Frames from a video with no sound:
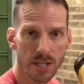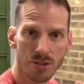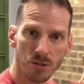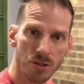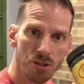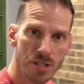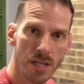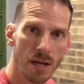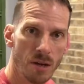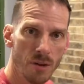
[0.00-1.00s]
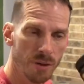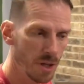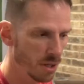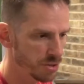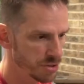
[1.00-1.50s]
So you can see how all the
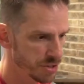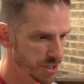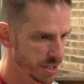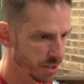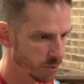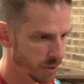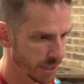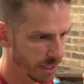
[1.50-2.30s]
colors are just gonna work out